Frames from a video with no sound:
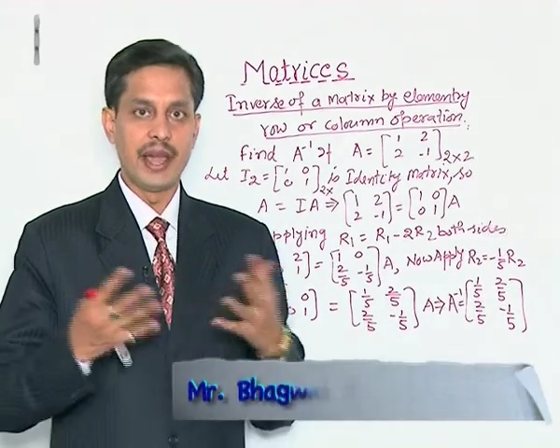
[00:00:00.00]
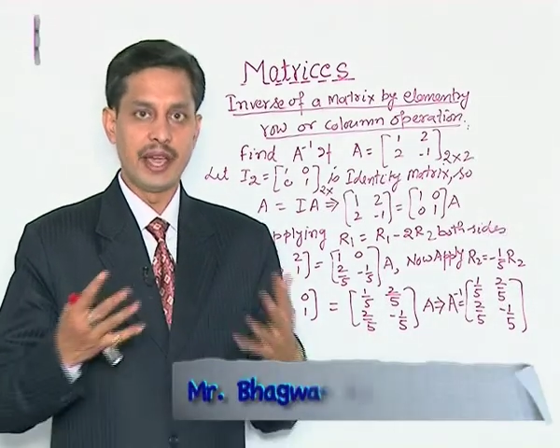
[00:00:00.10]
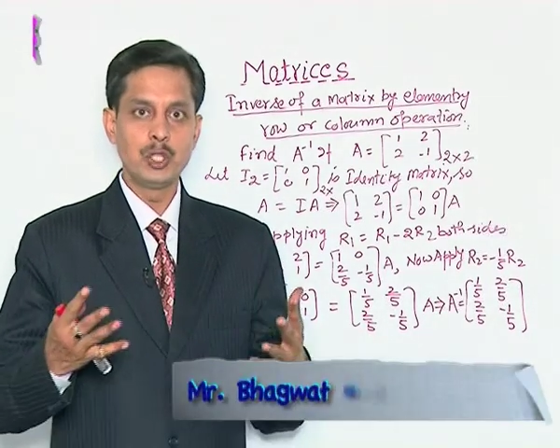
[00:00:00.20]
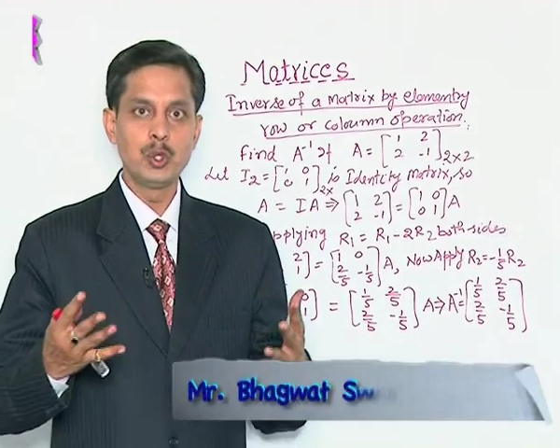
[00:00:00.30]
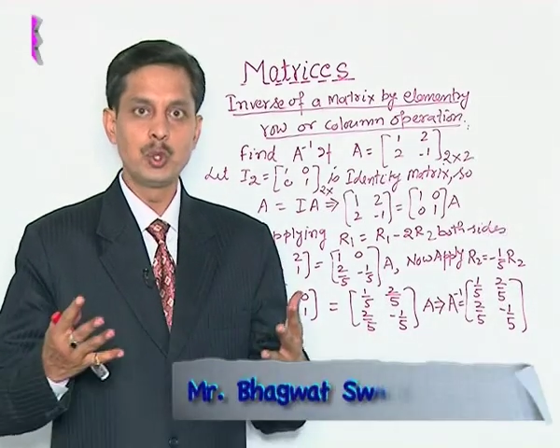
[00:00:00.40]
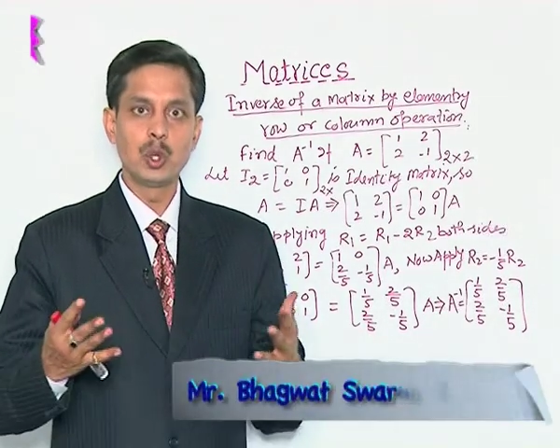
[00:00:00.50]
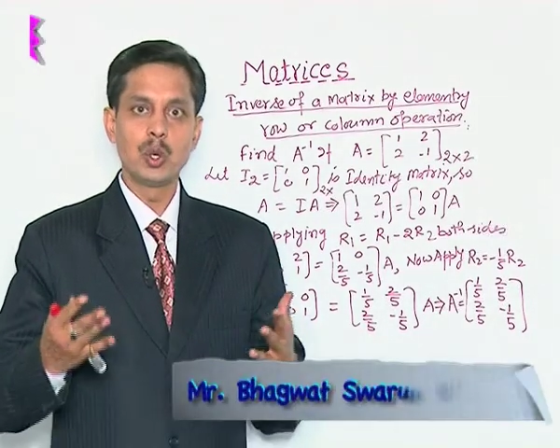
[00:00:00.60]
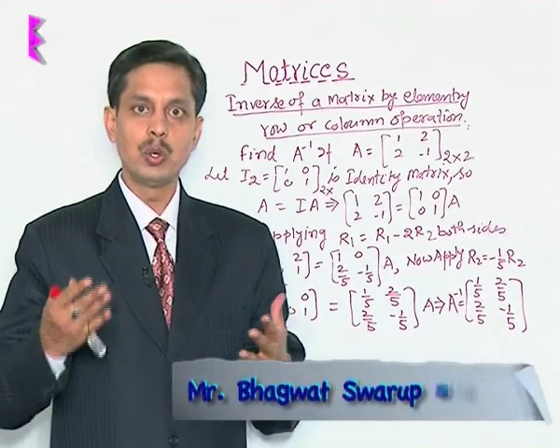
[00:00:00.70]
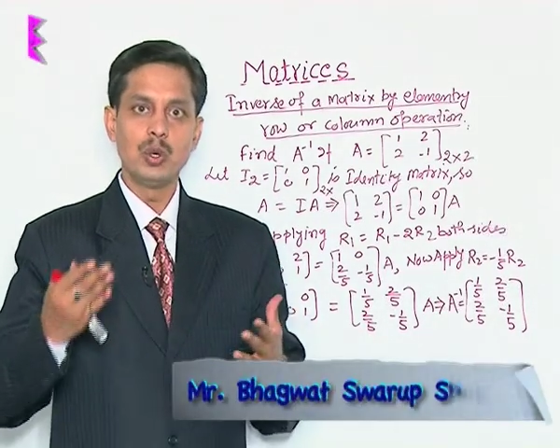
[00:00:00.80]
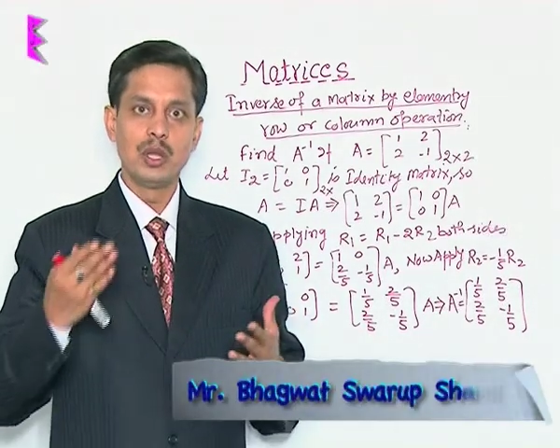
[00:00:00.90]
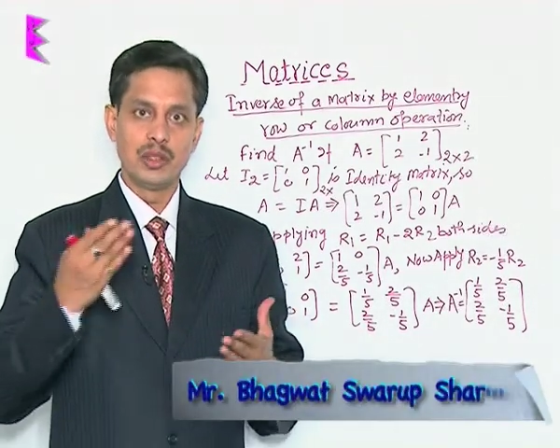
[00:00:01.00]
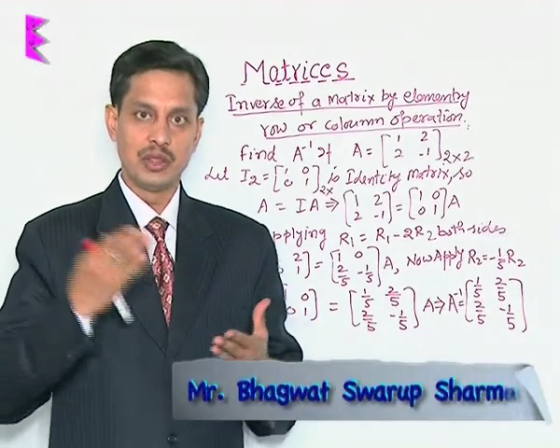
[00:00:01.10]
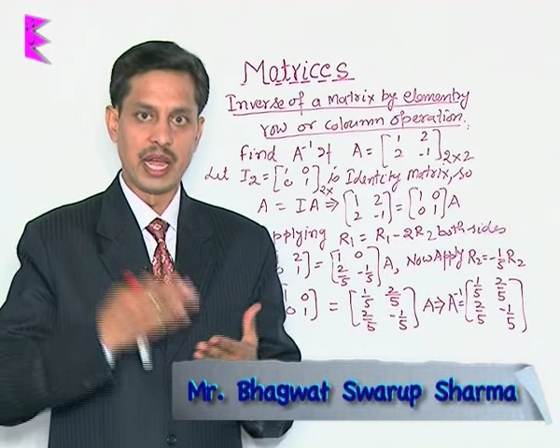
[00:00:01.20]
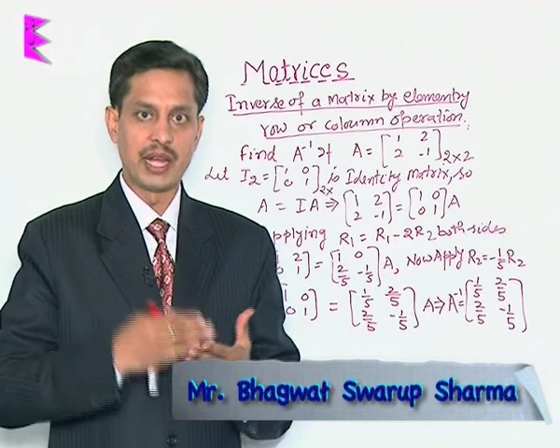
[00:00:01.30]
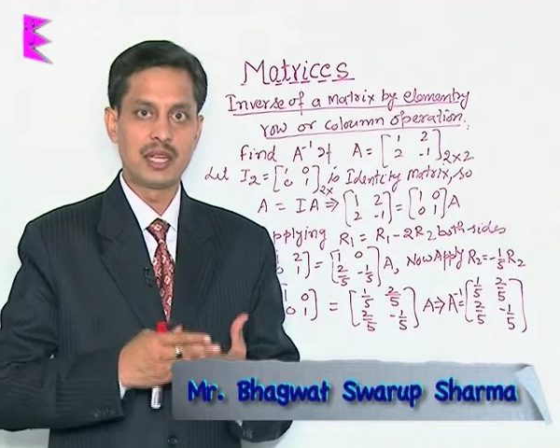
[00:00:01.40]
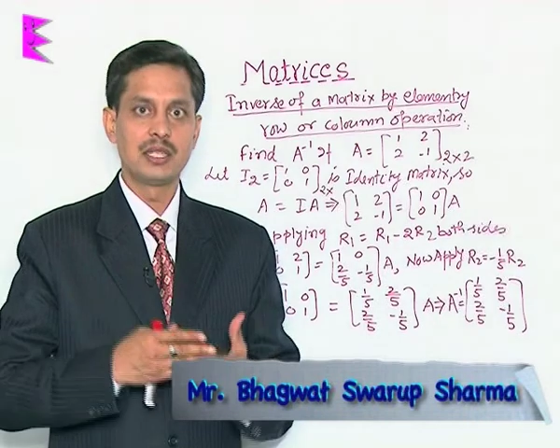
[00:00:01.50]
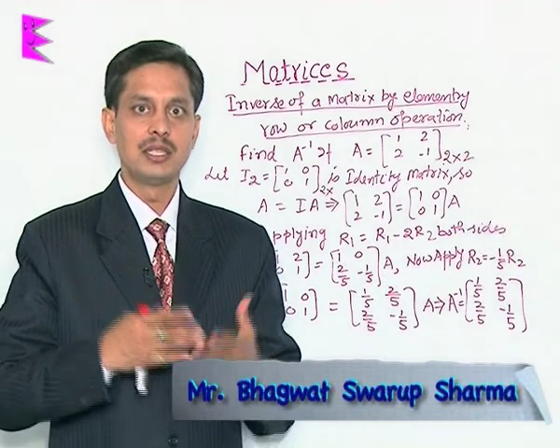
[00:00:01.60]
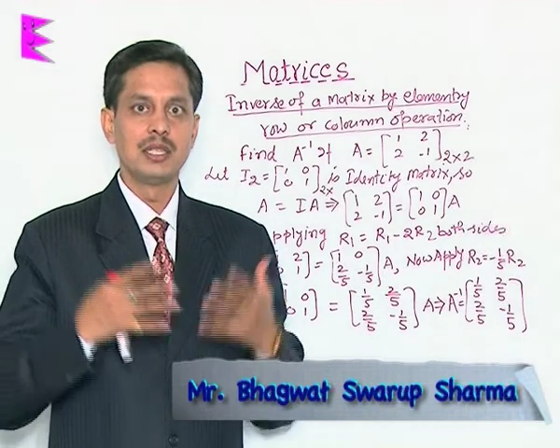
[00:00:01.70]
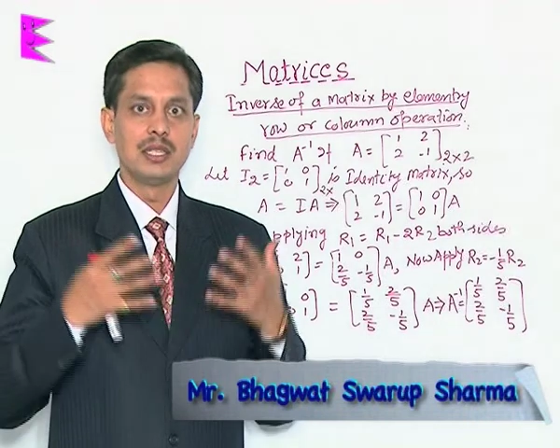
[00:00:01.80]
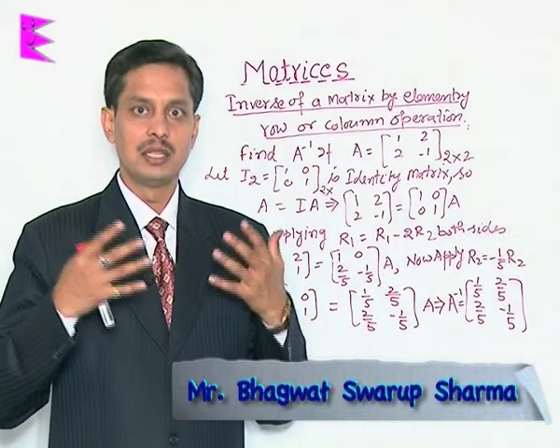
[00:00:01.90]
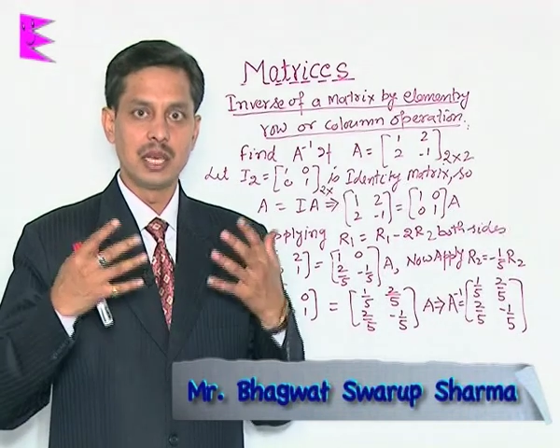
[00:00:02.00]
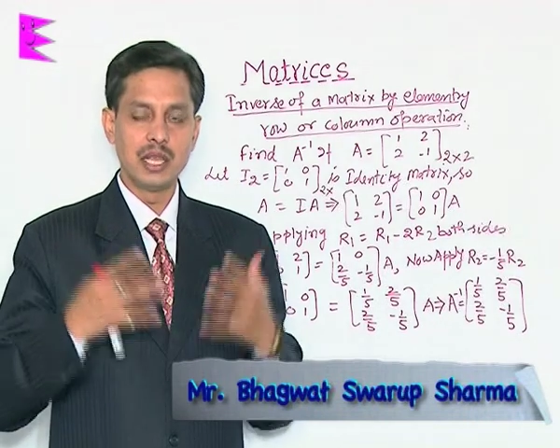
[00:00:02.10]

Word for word: As you know that the